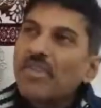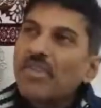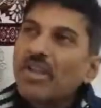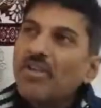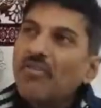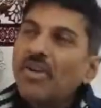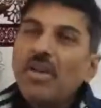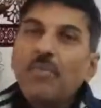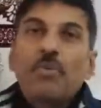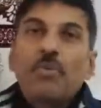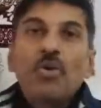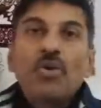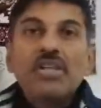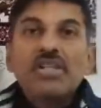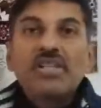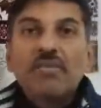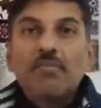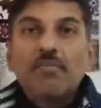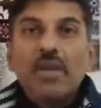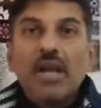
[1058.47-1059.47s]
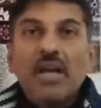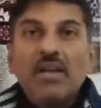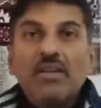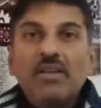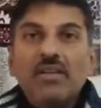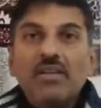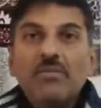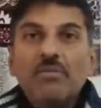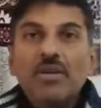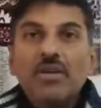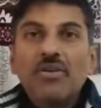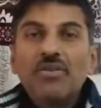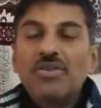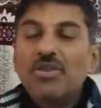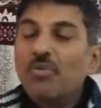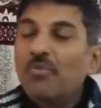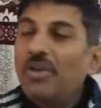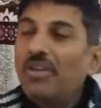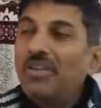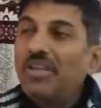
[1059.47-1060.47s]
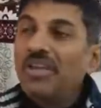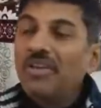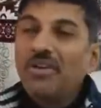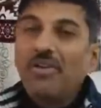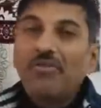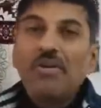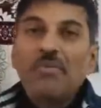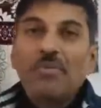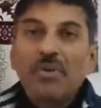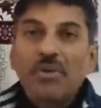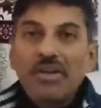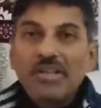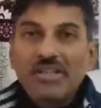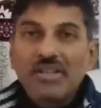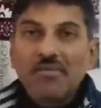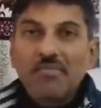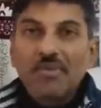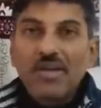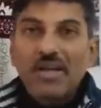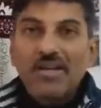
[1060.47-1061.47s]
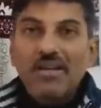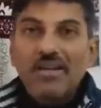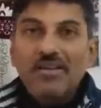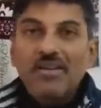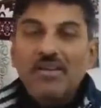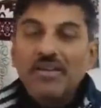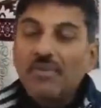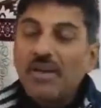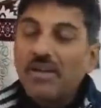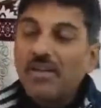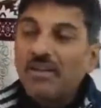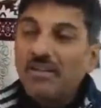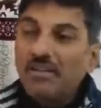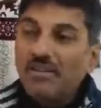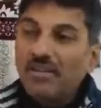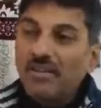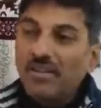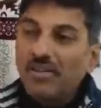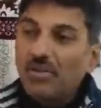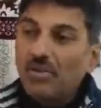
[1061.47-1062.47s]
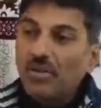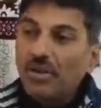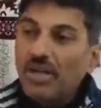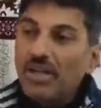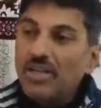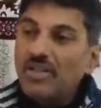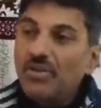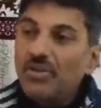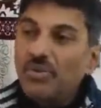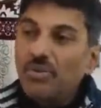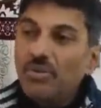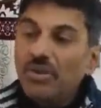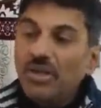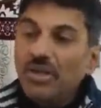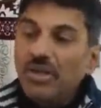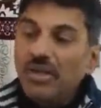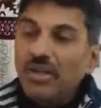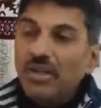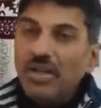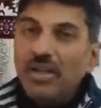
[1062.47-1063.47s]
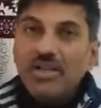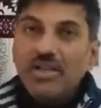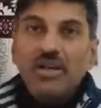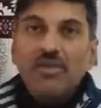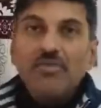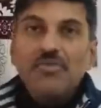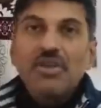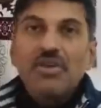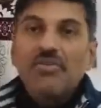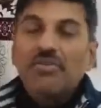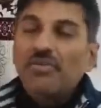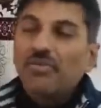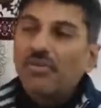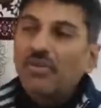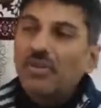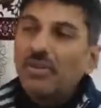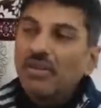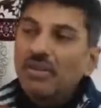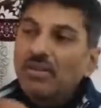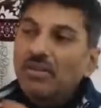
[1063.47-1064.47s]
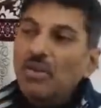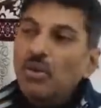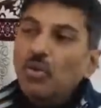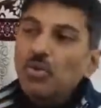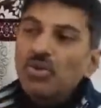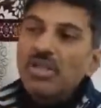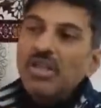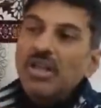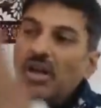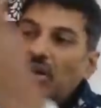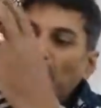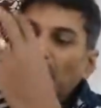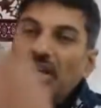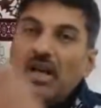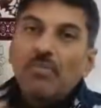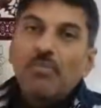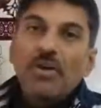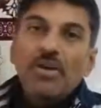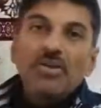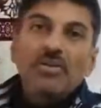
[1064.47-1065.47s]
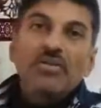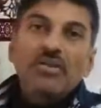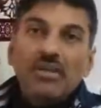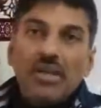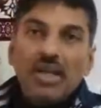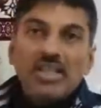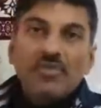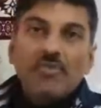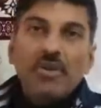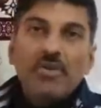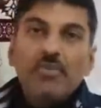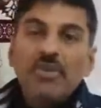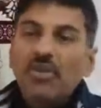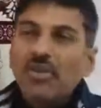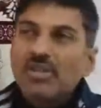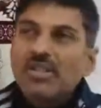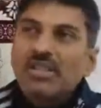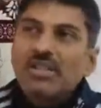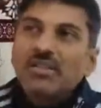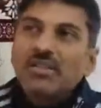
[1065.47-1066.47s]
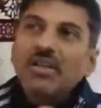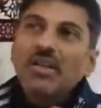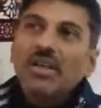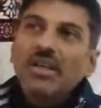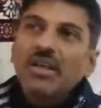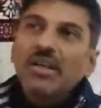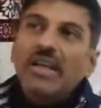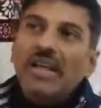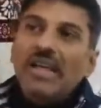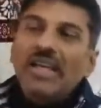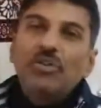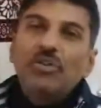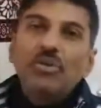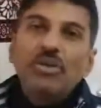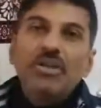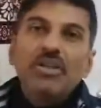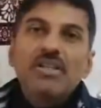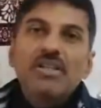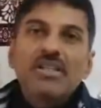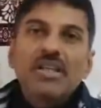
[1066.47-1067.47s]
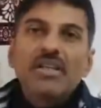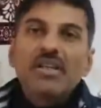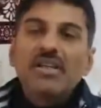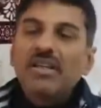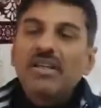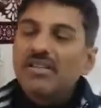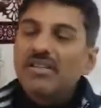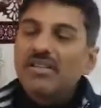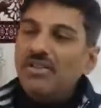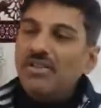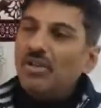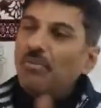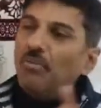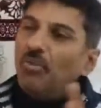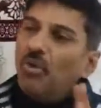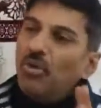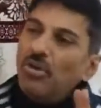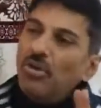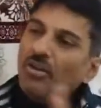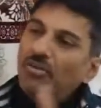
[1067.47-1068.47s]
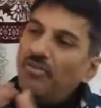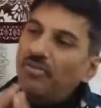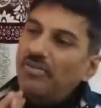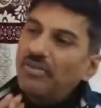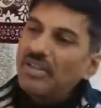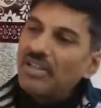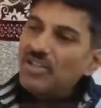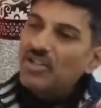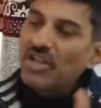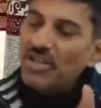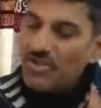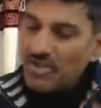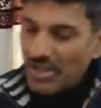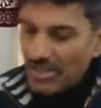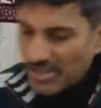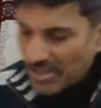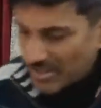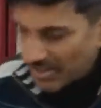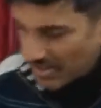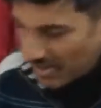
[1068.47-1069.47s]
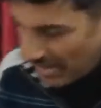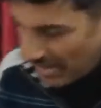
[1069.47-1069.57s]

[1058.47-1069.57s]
very progressive plan, because you may think of a progressive plan and it can, get you in terms of losing out that particular aspect, because Ketu here sitting is into a mode of changes,